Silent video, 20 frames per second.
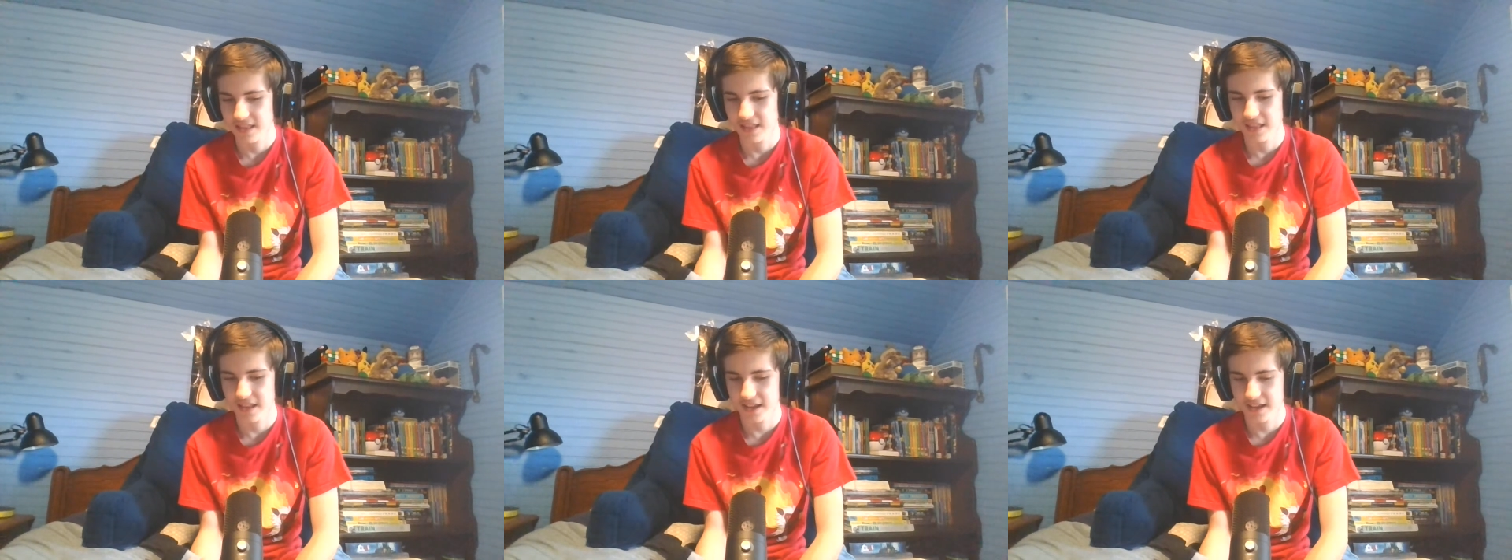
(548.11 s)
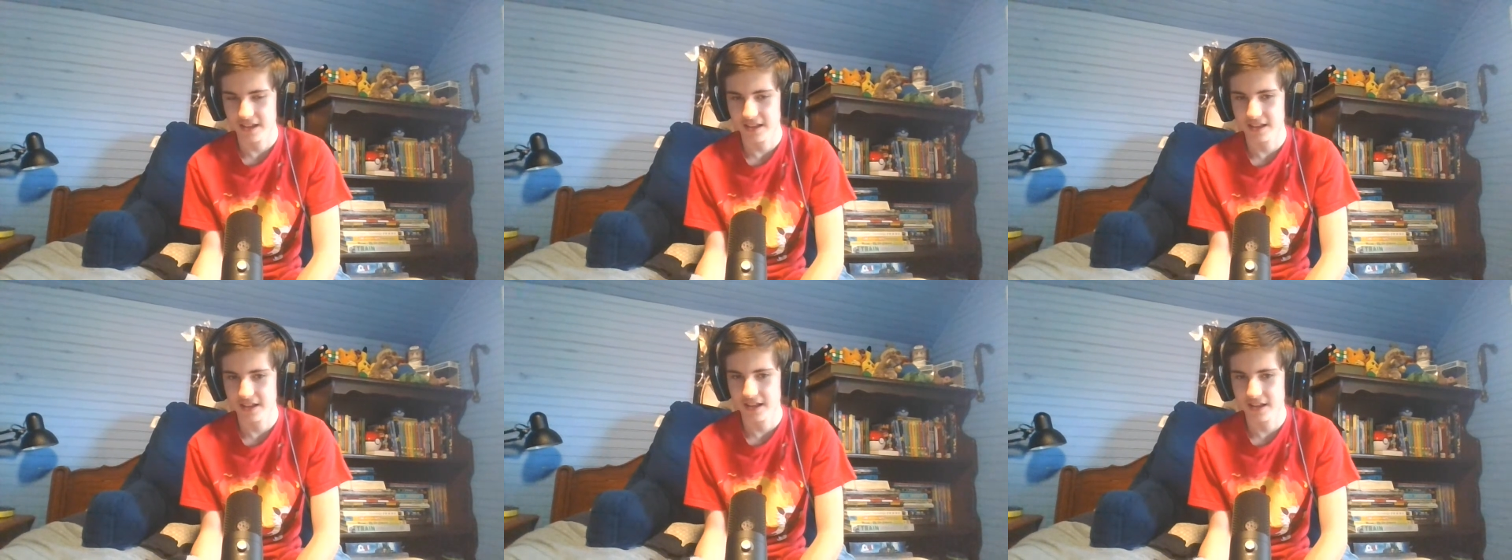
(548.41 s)
like,
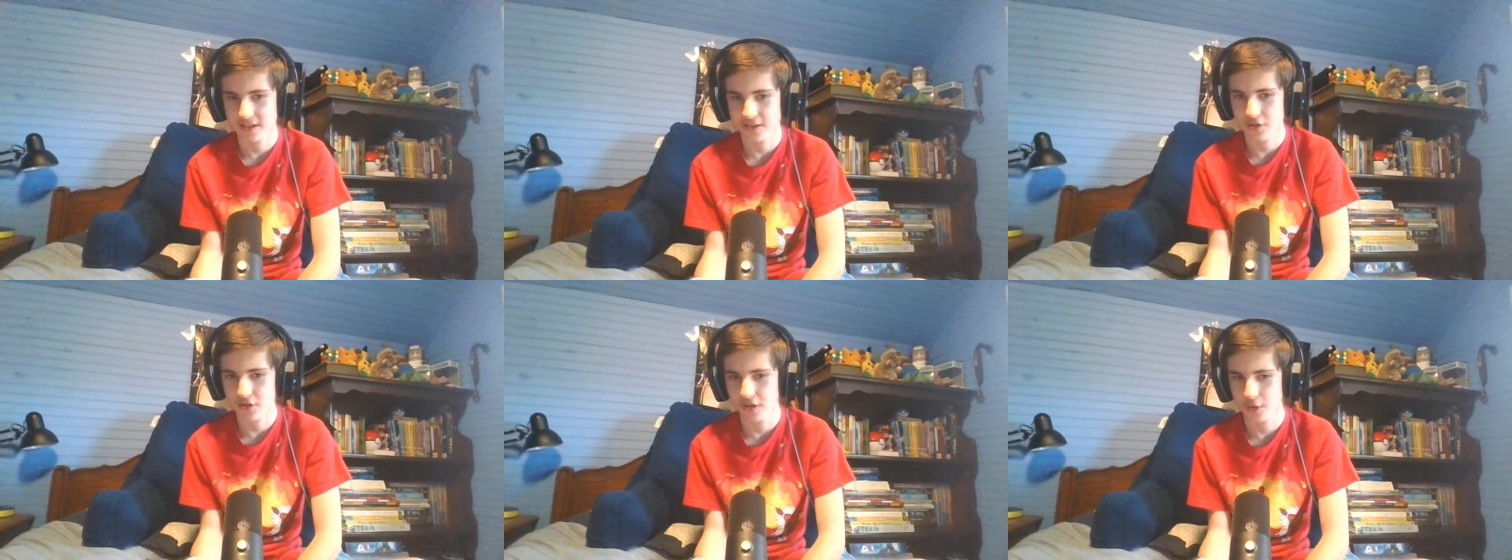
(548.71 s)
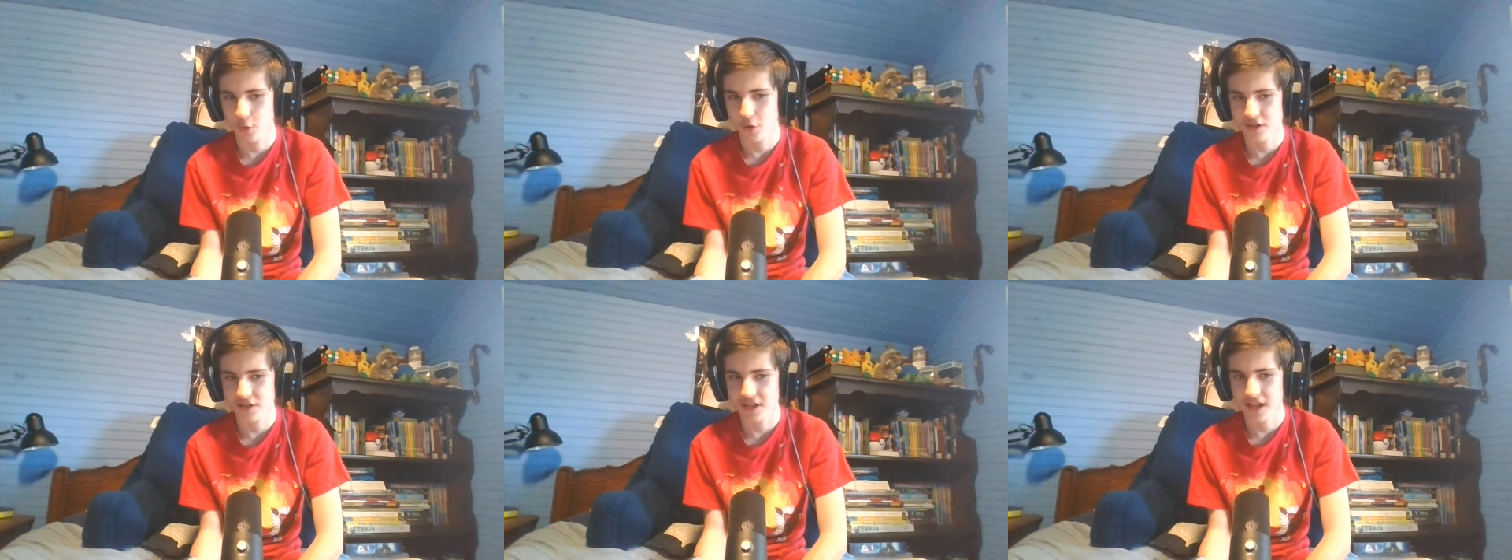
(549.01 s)
during the
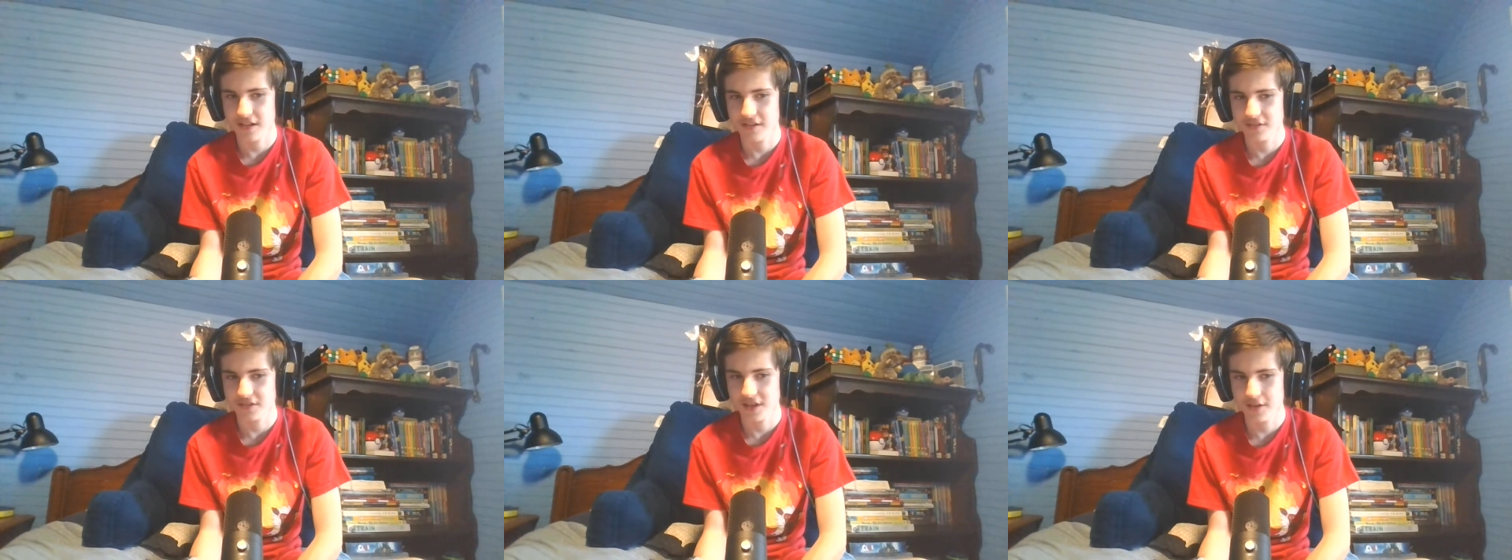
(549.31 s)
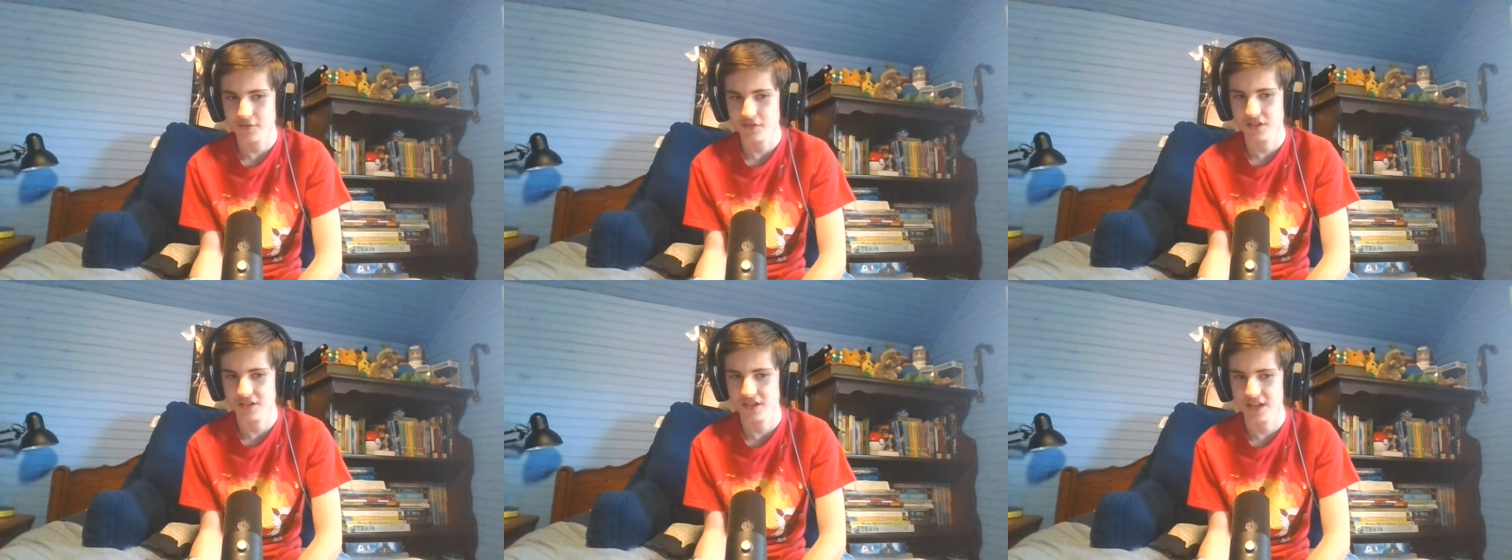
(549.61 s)
Orange Islands, he
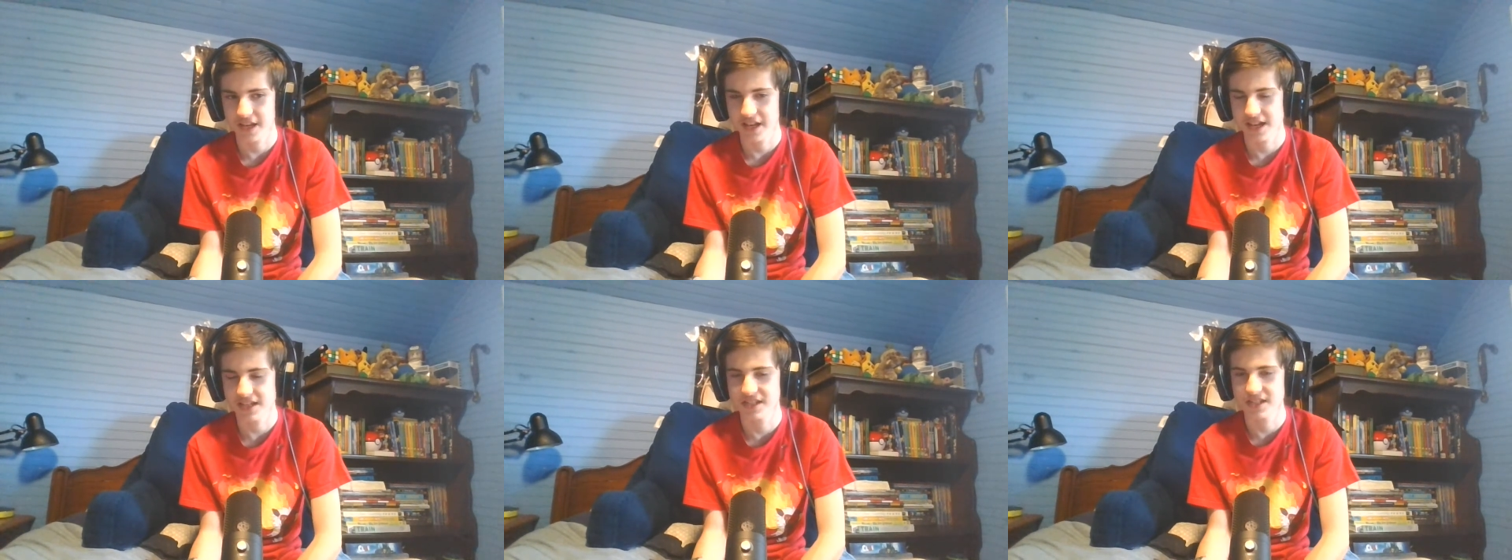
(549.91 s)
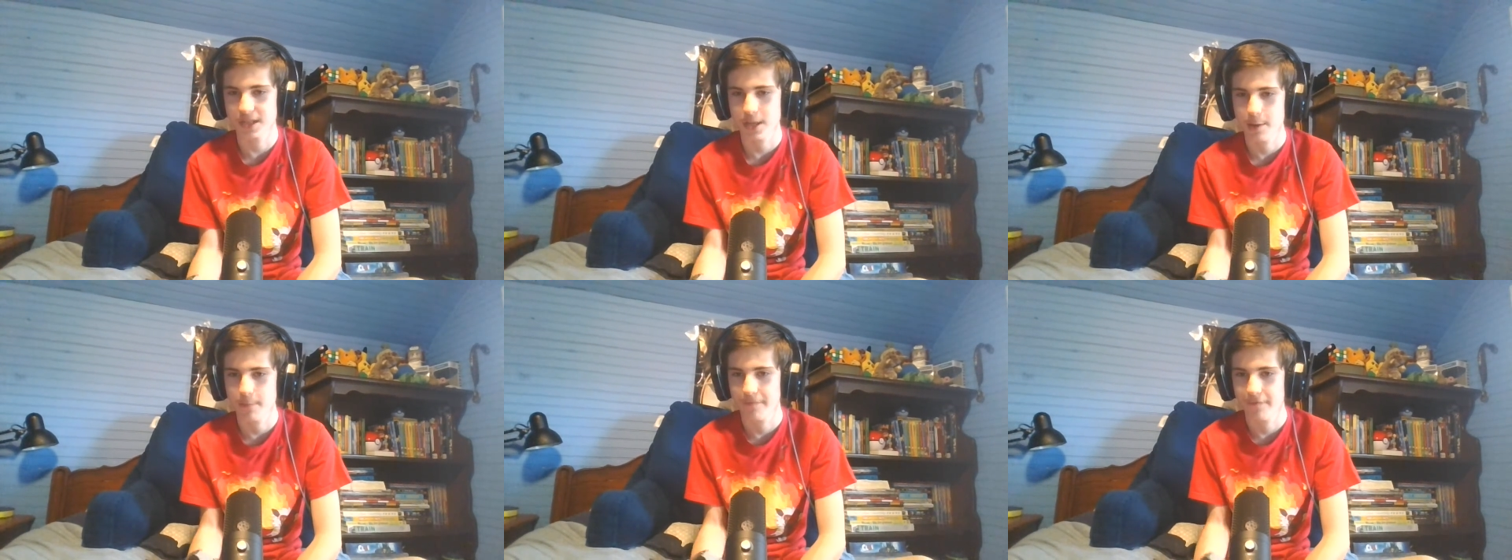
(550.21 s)
was just, like,
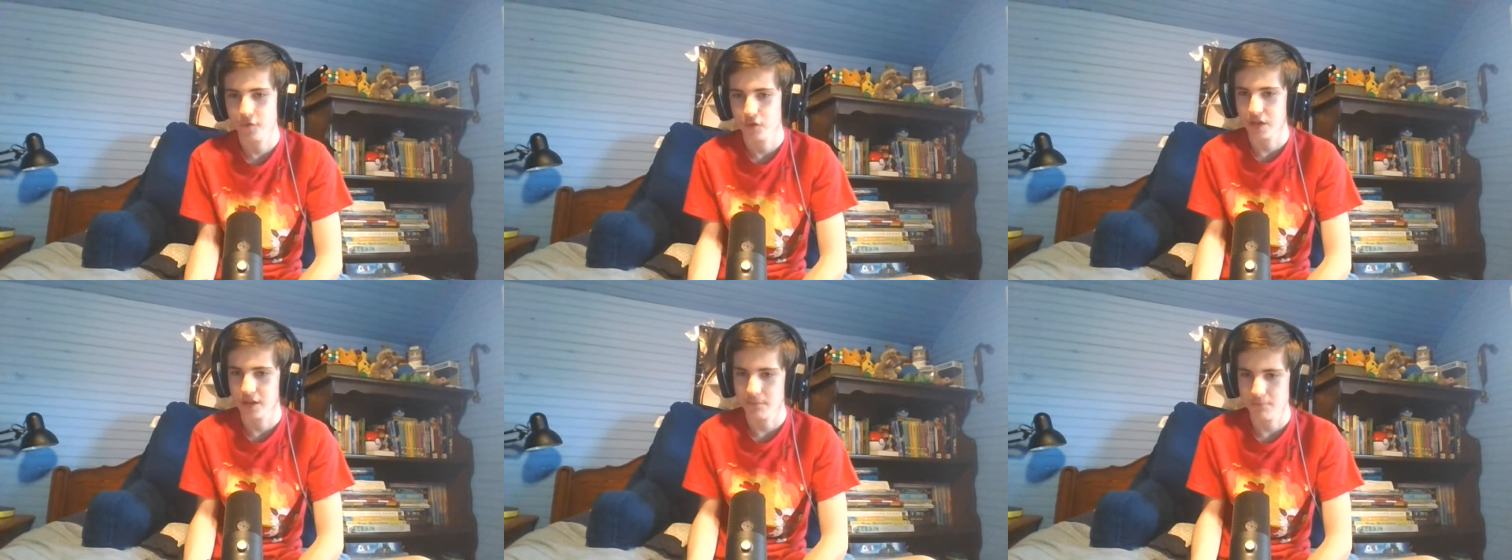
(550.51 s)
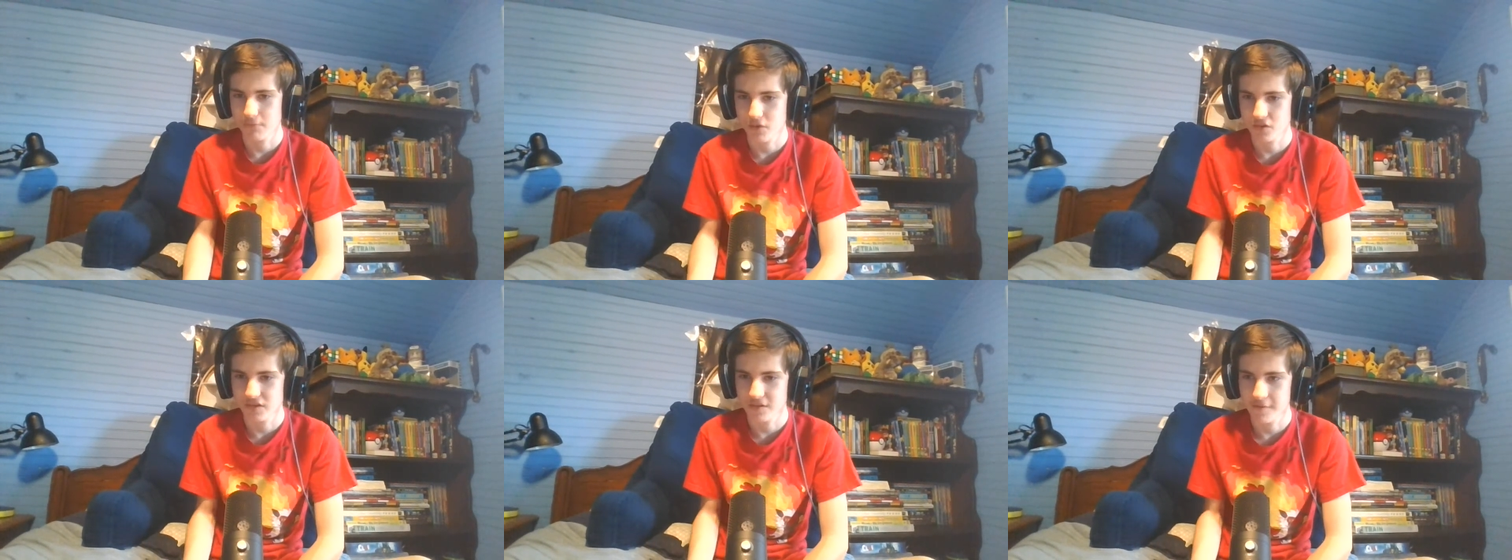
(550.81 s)
asleep for, like,
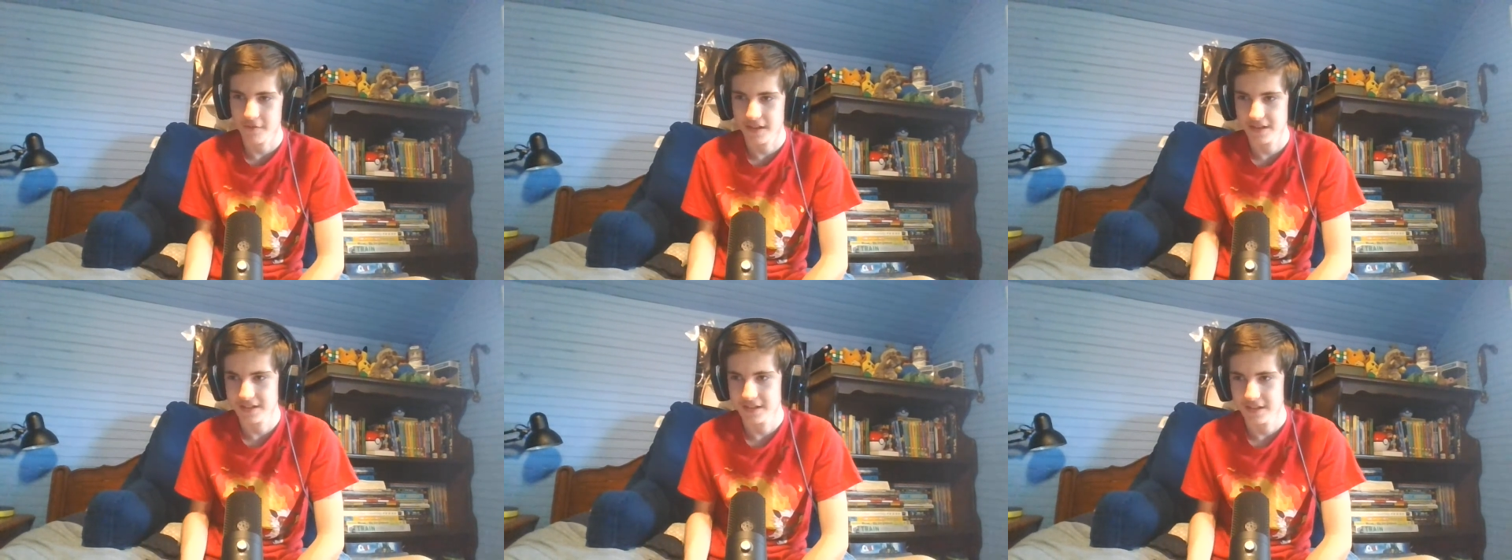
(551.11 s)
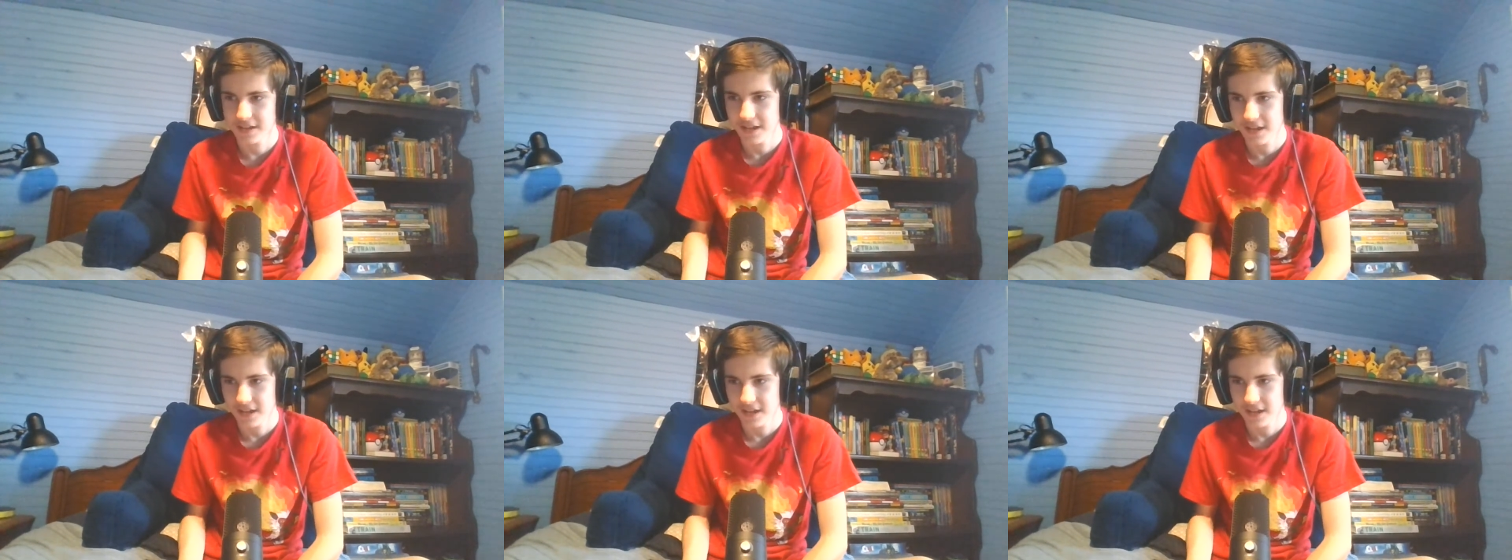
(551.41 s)
most of it.